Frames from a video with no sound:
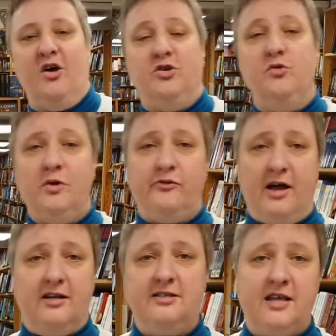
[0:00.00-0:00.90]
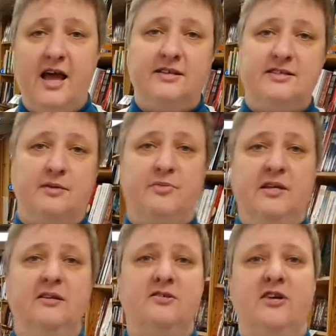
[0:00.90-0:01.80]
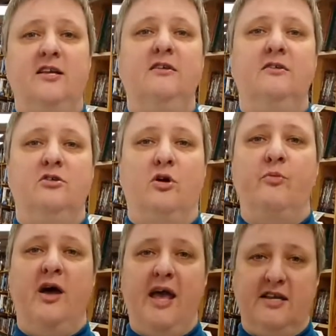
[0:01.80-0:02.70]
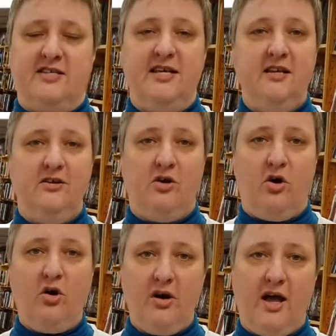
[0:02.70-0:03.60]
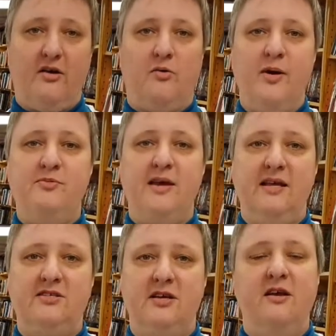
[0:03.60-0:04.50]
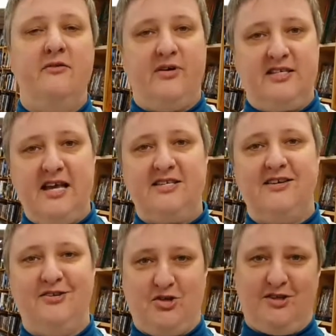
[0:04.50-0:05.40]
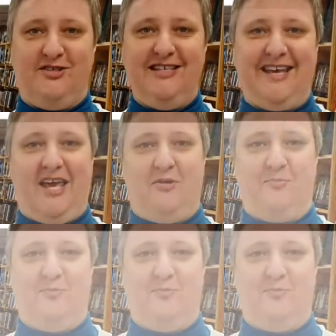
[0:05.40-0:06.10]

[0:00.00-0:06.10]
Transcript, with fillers: You will find us at St. Peter's Stræde number 18 or at our webpage, fantask.dk.